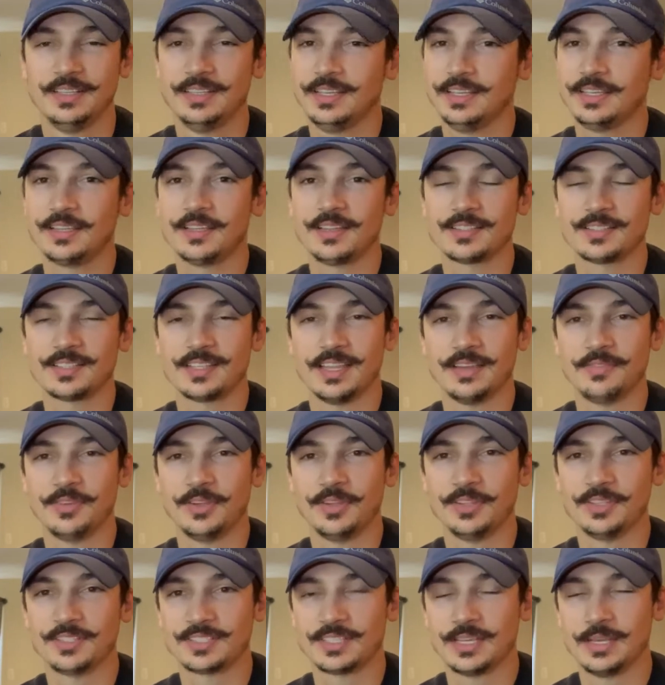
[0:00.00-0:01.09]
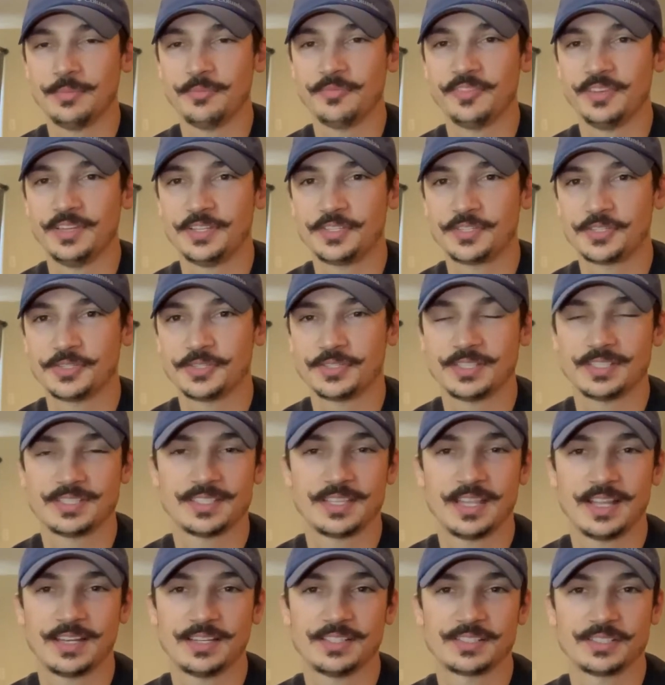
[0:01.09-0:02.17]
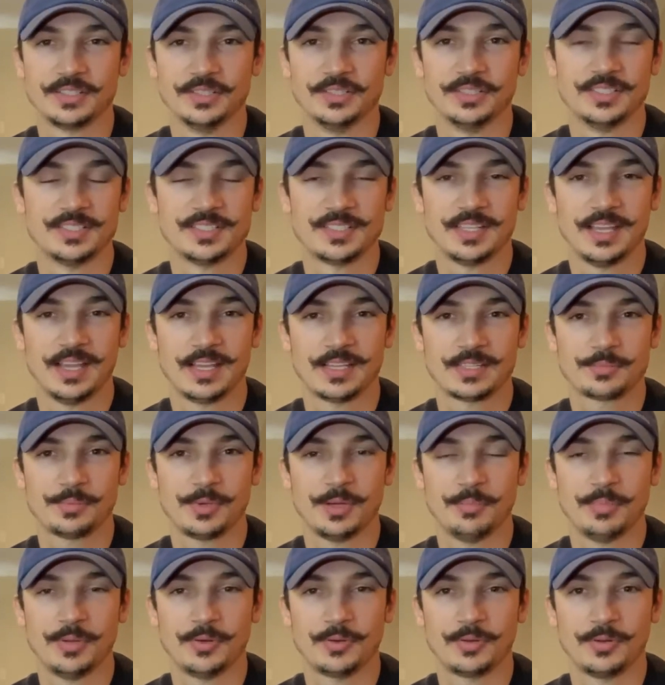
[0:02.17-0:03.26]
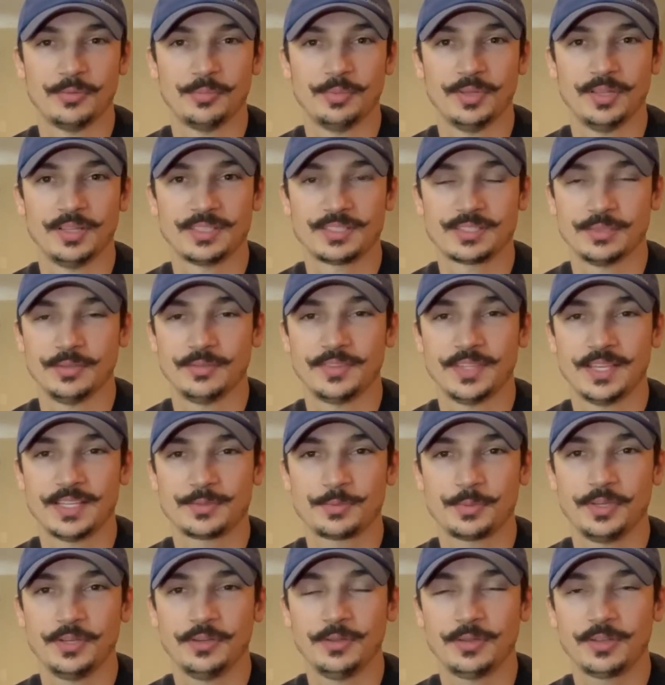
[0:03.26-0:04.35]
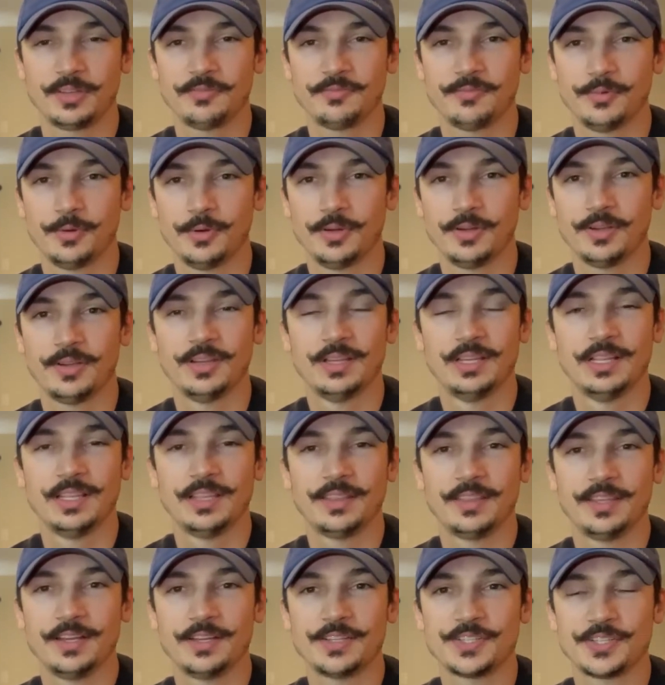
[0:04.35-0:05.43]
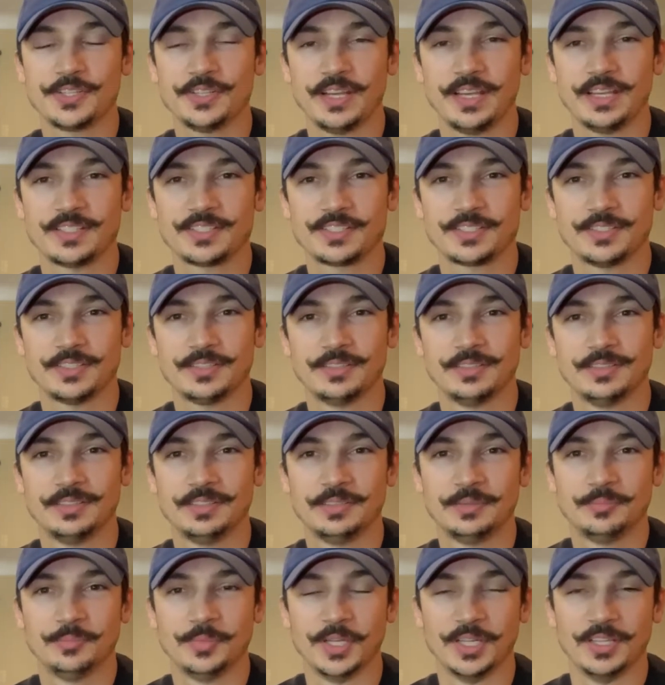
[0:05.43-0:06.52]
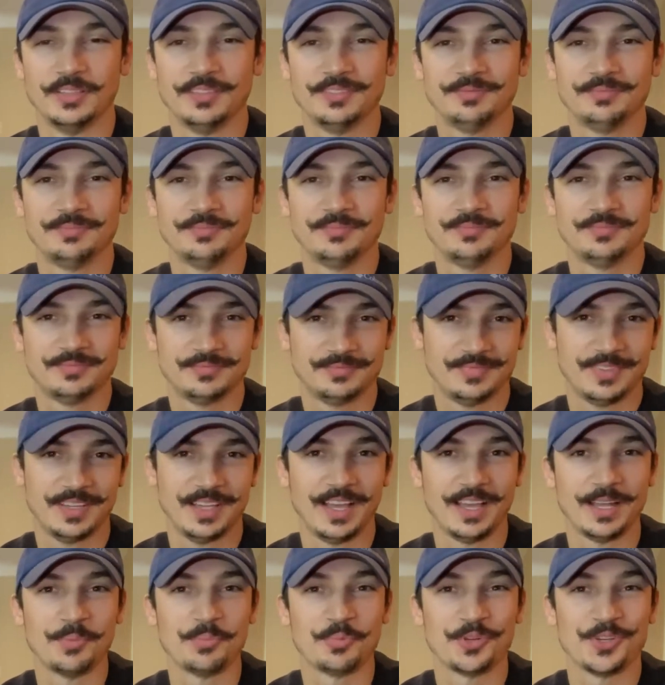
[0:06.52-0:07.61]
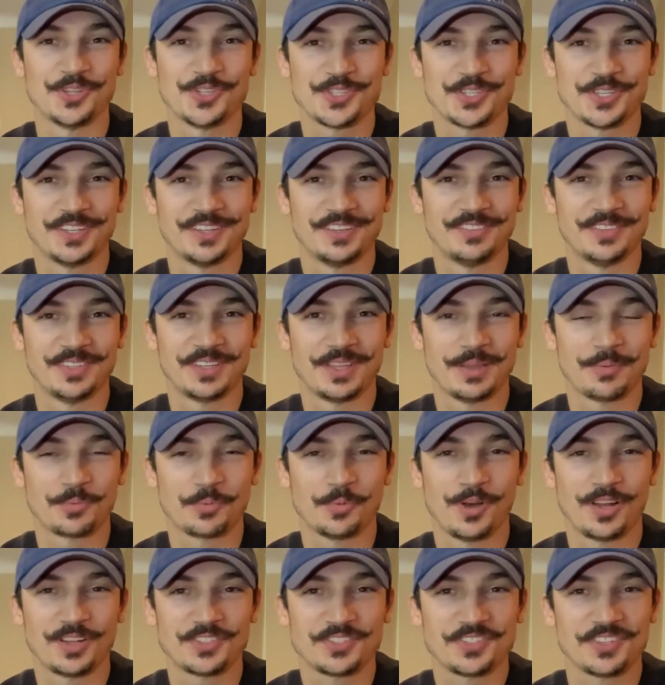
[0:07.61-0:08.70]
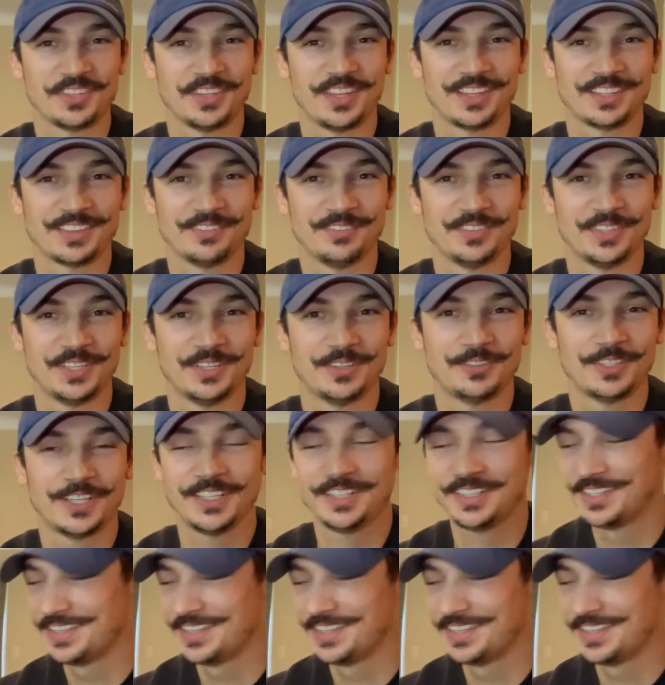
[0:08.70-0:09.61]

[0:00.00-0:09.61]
It doesn't have all the same features. It's not as good as the Osprey Poco Plus. So if that's what you're looking for, there's your answer. But I'd appreciate it if you kept watching and liked the video, right?